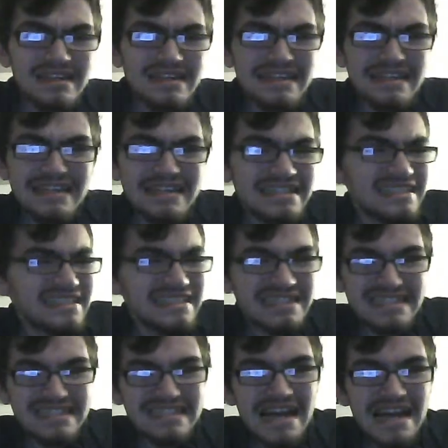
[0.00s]

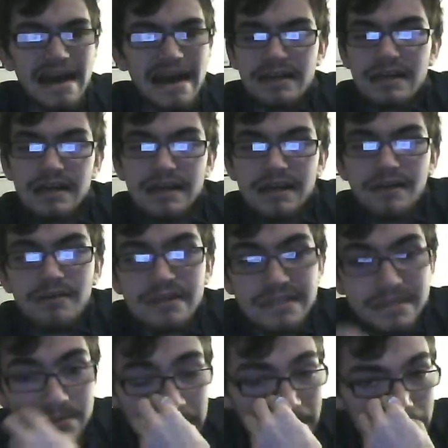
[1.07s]
and
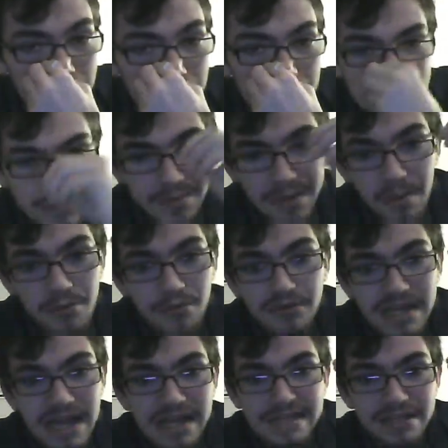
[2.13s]
in September of
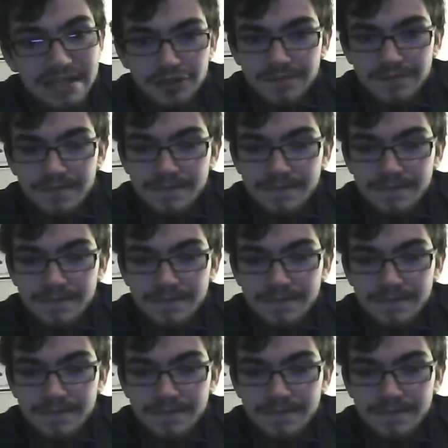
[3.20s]
that year,